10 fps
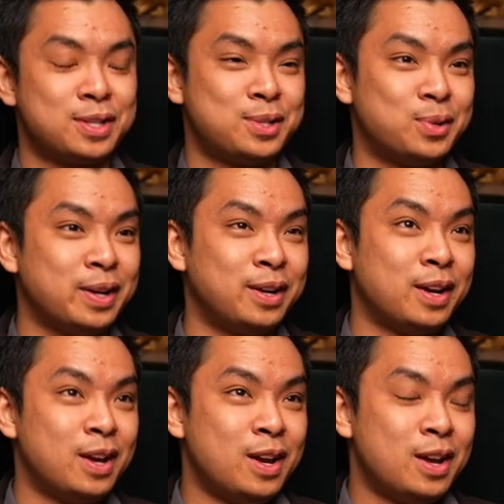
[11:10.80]
one store,
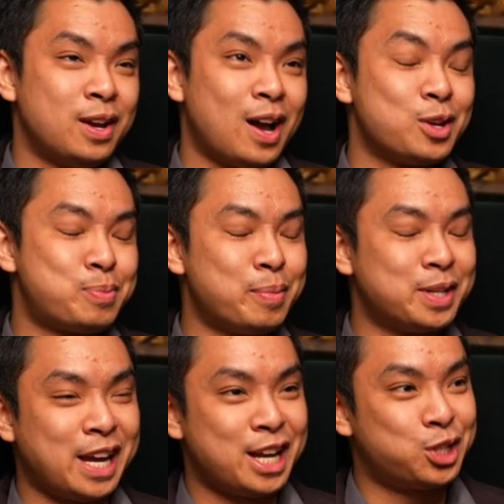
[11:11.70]
and I was
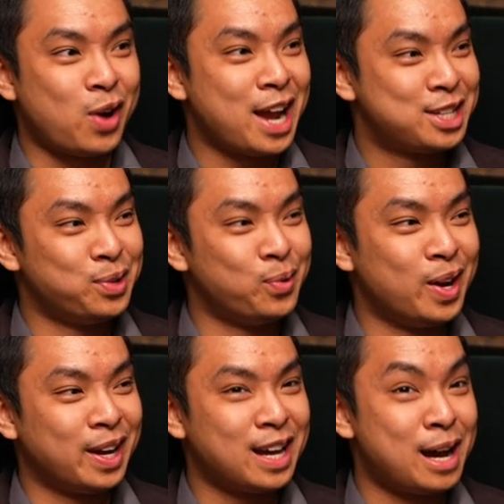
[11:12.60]
pretty much getting dragged to
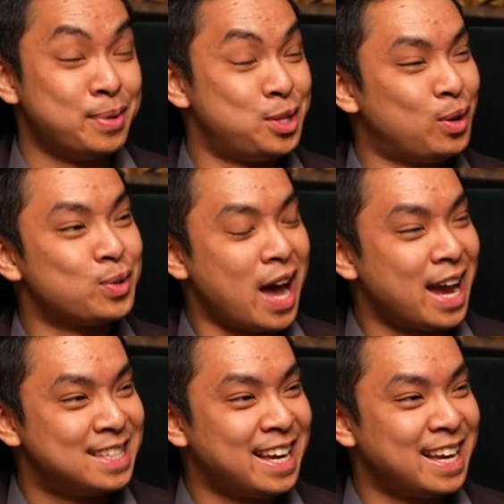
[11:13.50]
work up until I was yeah.